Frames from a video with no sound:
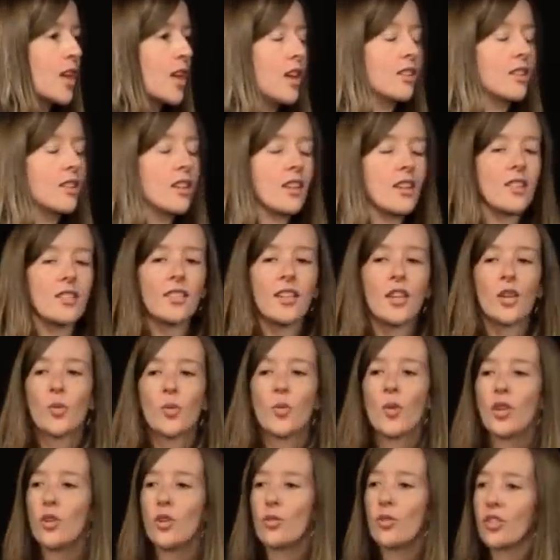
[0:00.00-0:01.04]
And like I said,
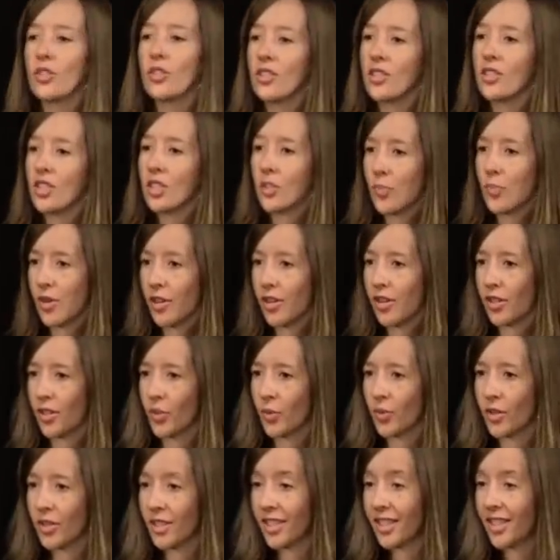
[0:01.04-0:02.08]
what you just experienced
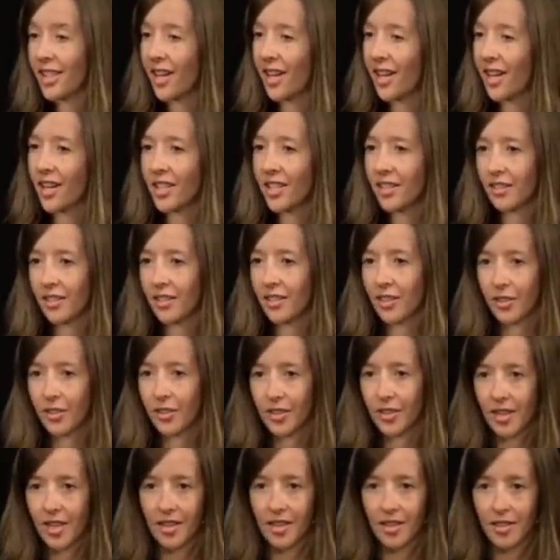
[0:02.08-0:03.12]
was a tiny little
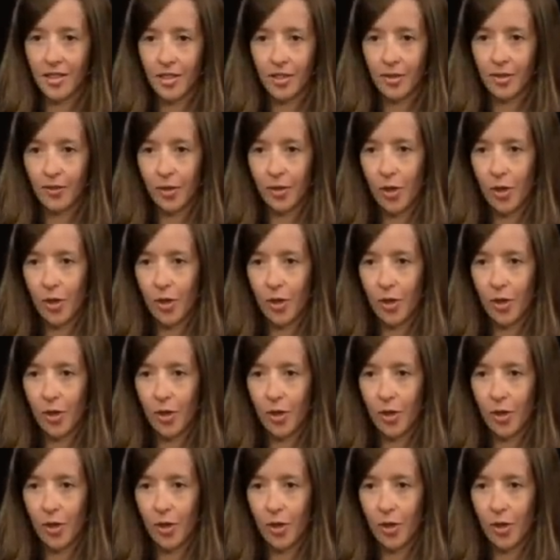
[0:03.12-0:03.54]
taste of